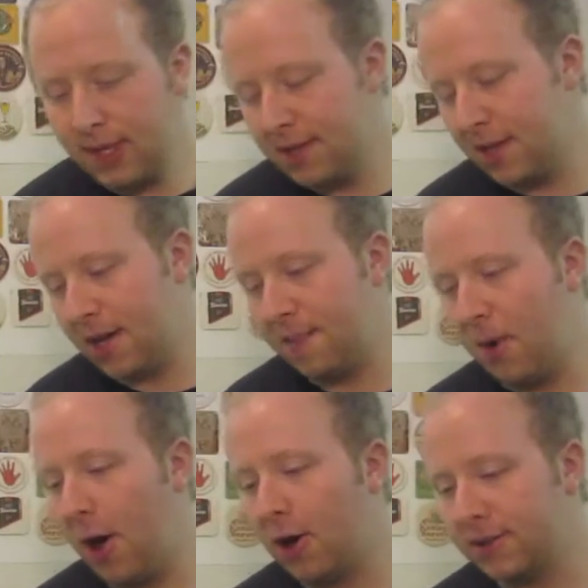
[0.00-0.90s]
the
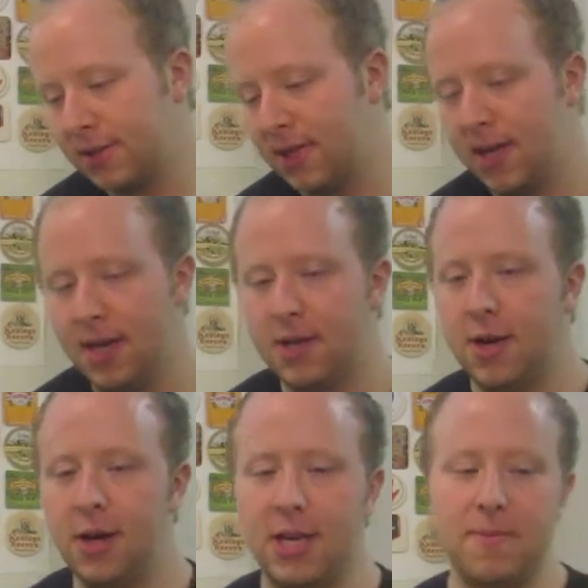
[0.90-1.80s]
malt, the
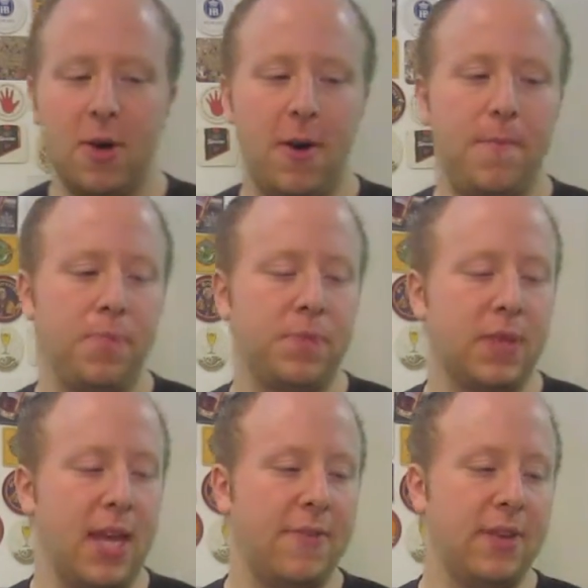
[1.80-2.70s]
honey malt,
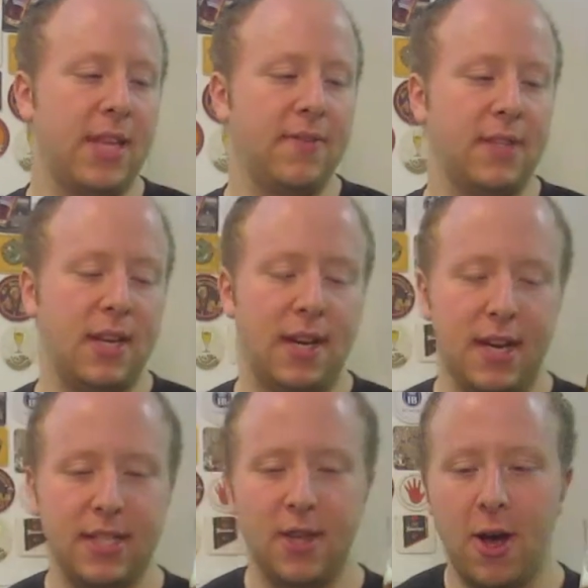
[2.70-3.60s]
definitely gives it a
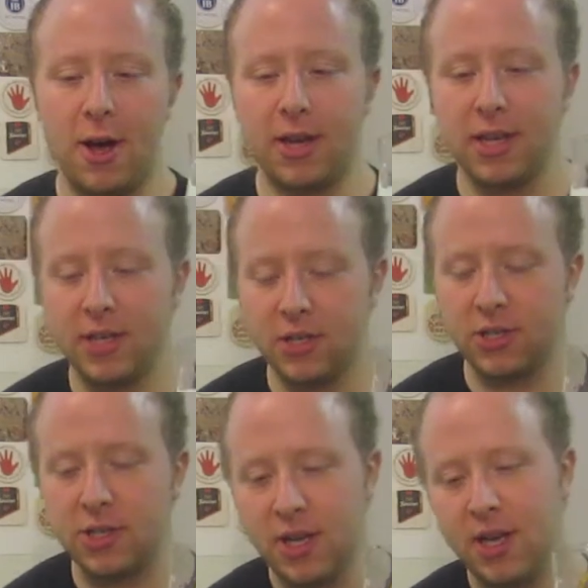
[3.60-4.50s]
nice
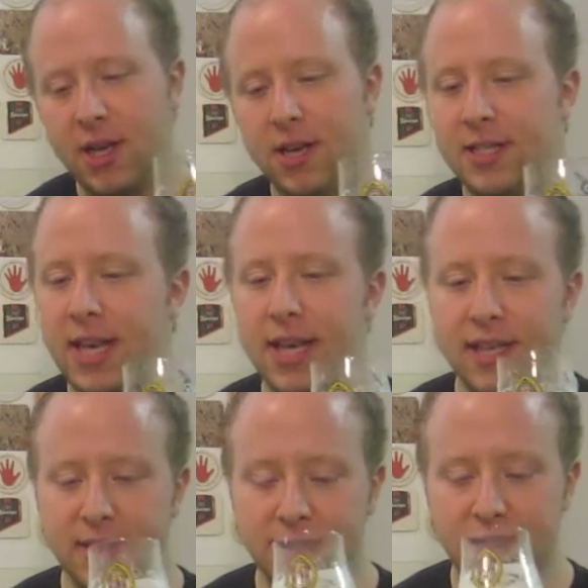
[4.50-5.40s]
honeyish
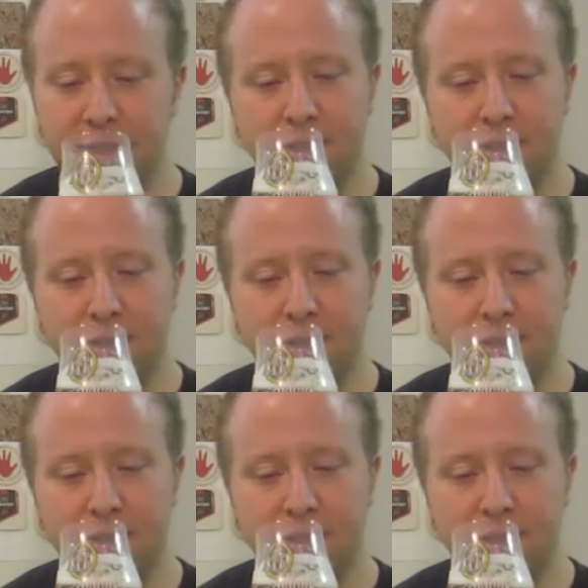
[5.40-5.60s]
taste.